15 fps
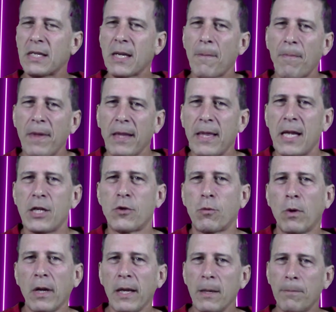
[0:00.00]
something that's
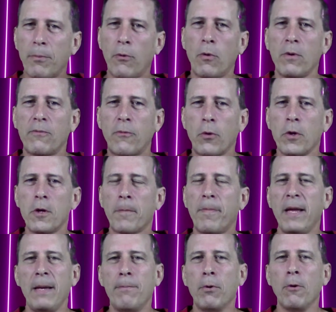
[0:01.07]
really important for your
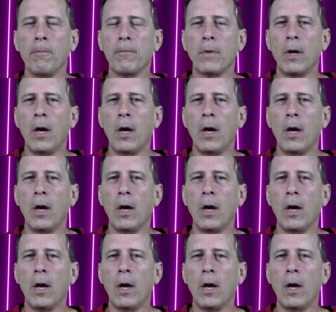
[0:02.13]
people: